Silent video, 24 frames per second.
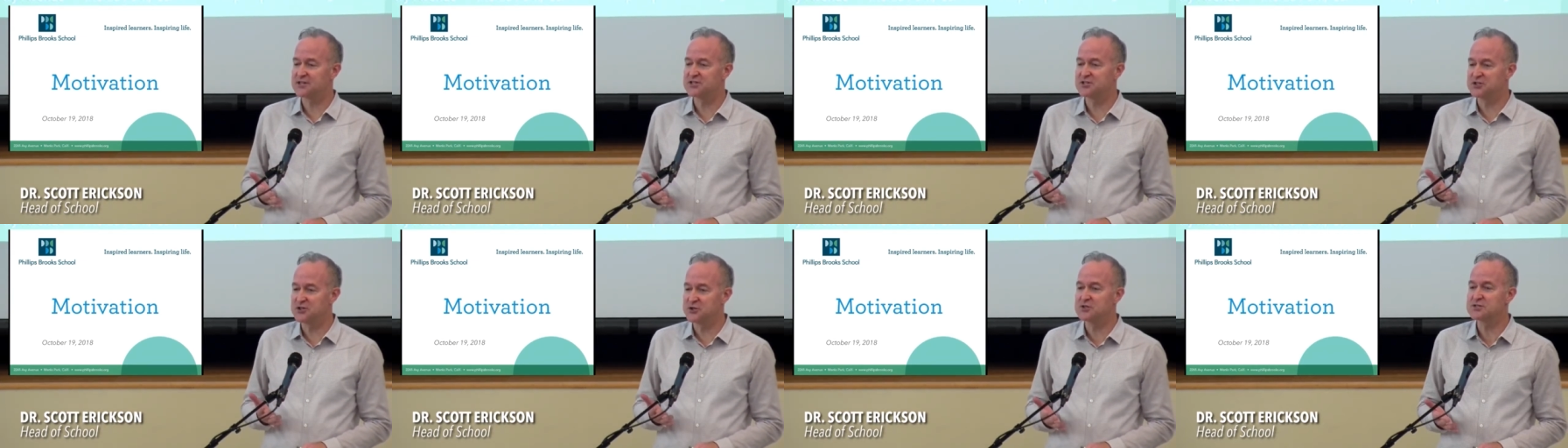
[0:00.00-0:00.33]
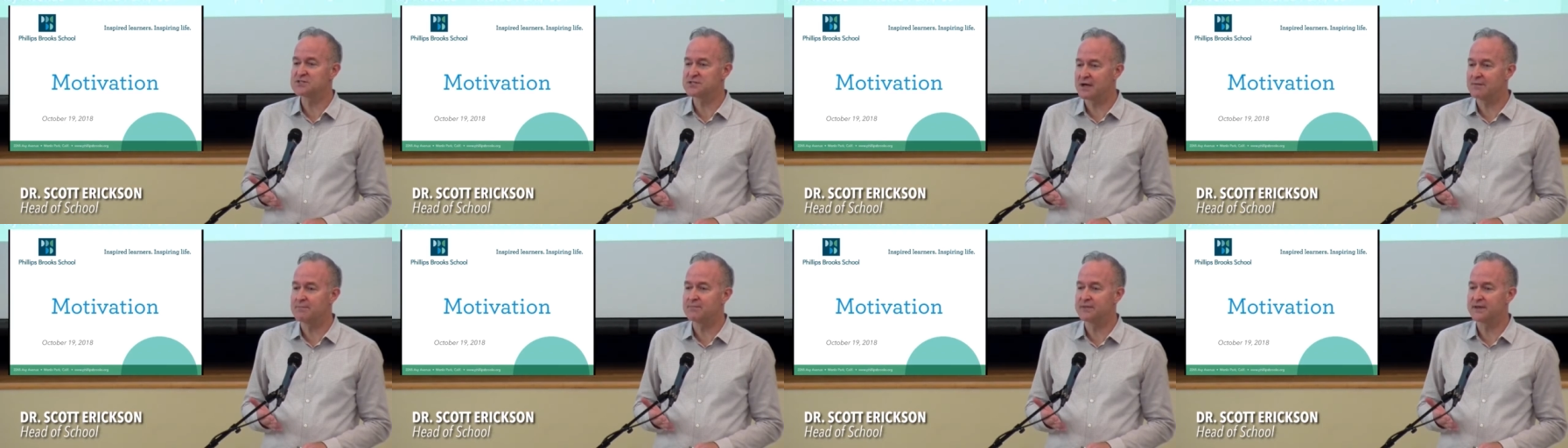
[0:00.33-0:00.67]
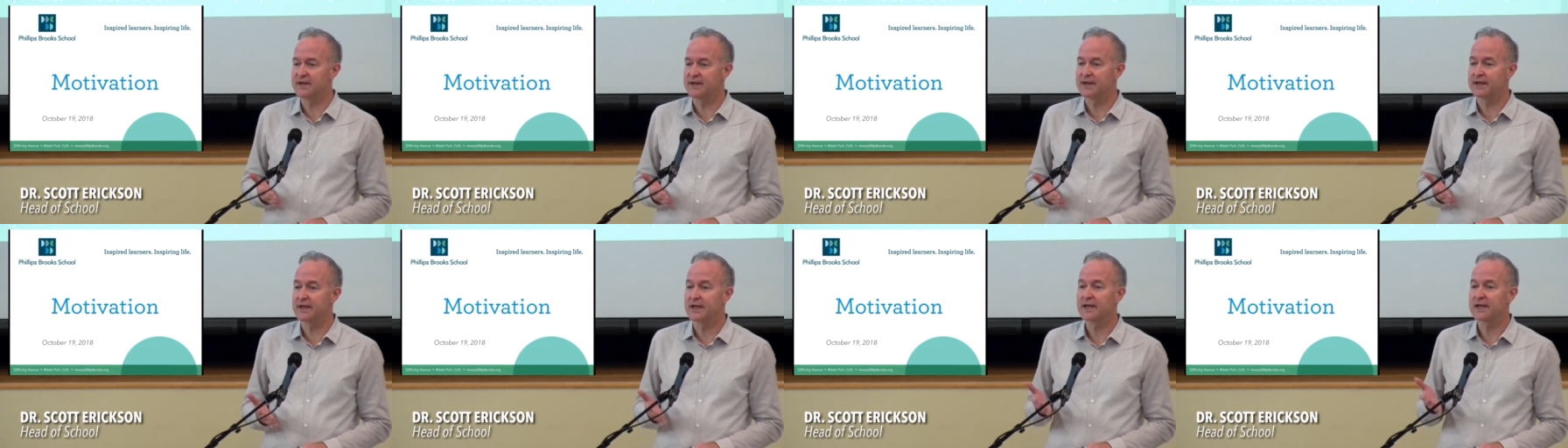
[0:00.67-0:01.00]
to do
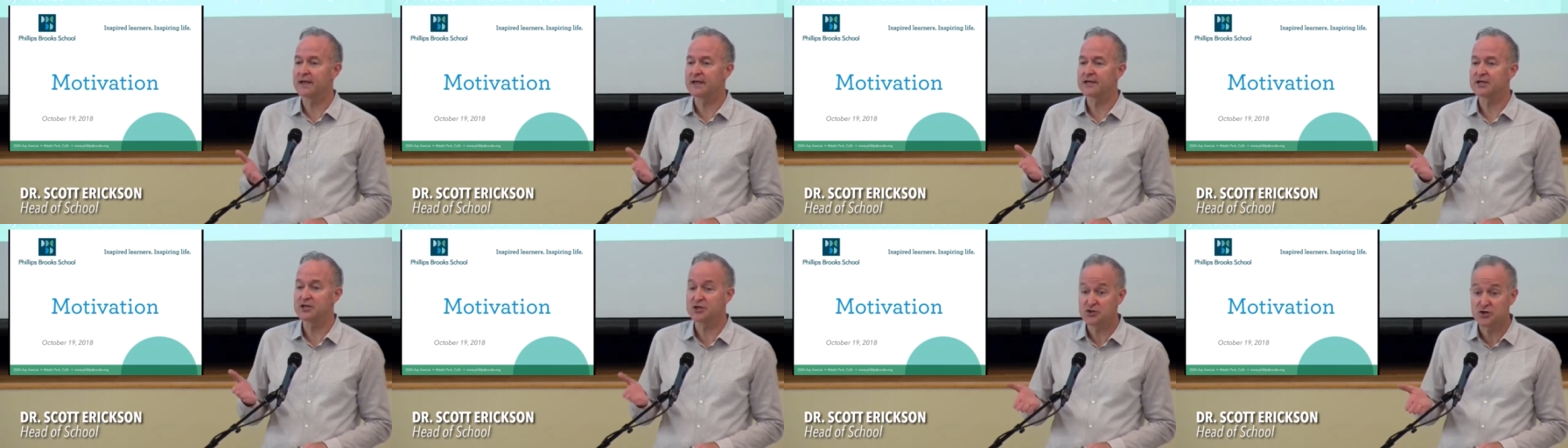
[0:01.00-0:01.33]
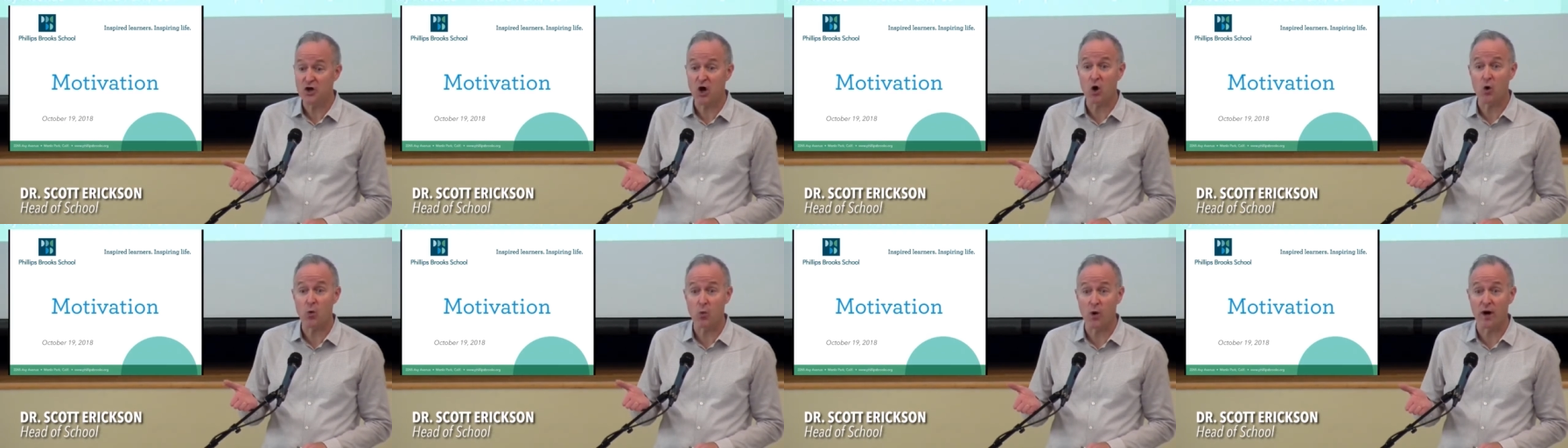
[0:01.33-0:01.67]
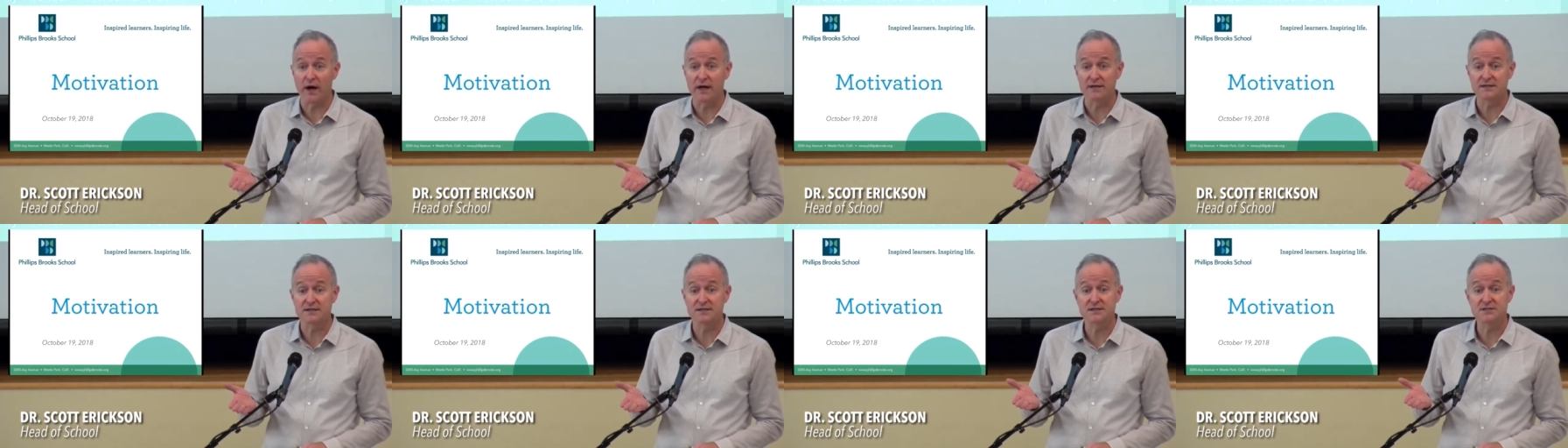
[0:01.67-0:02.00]
something you don't
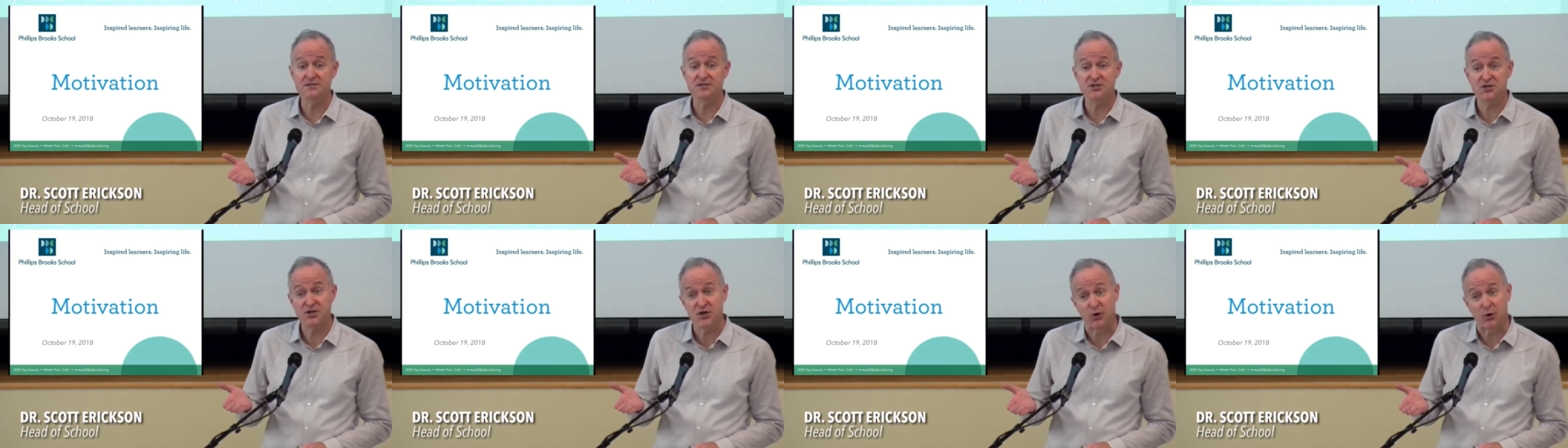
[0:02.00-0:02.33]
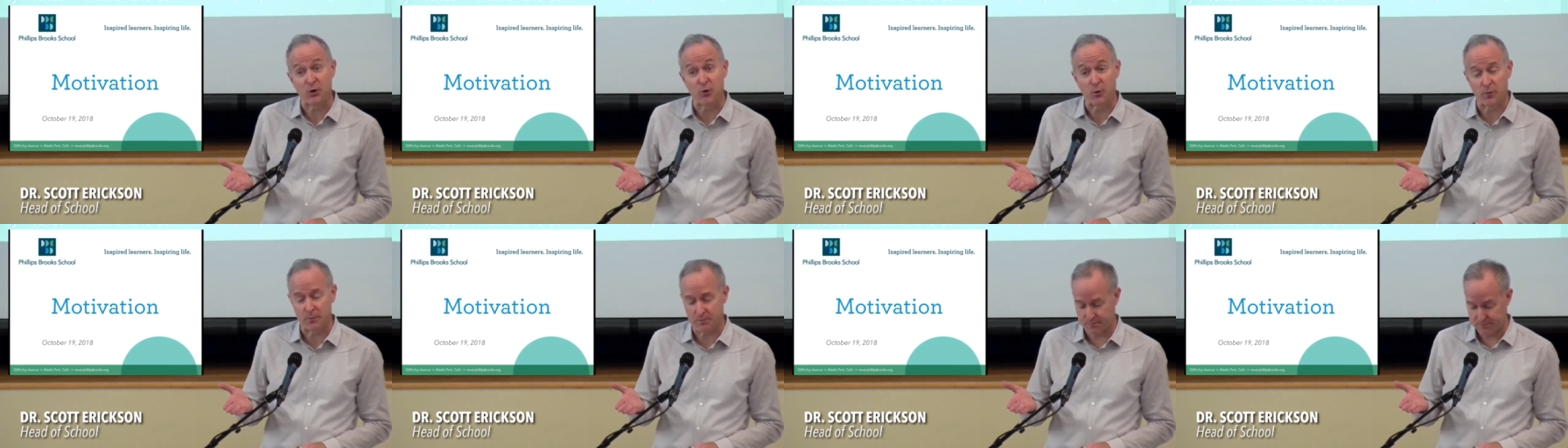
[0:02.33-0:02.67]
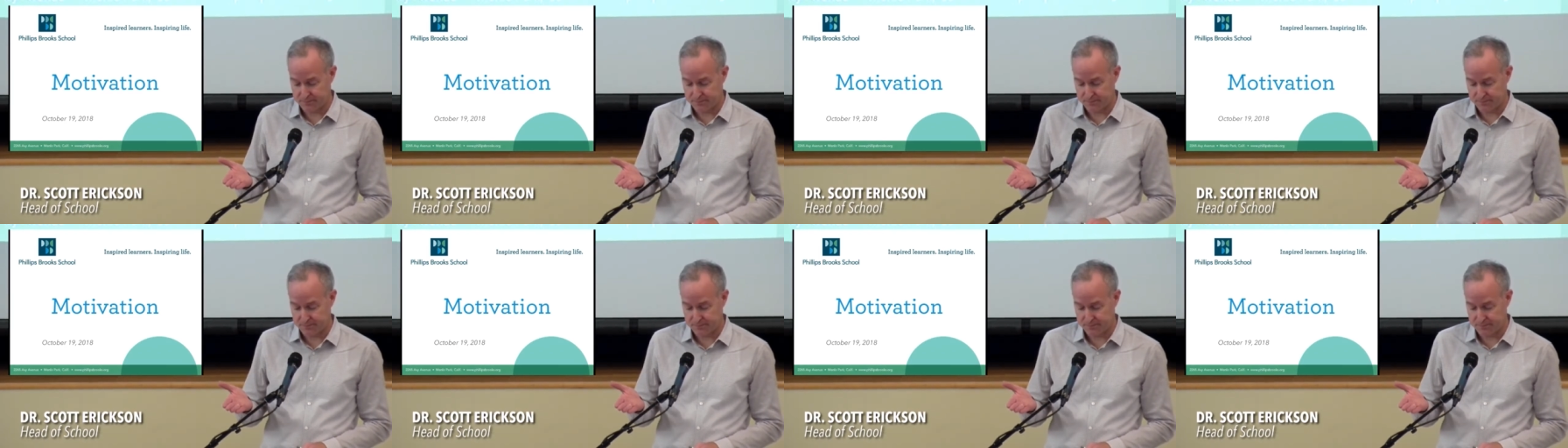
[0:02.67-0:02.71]
want to do.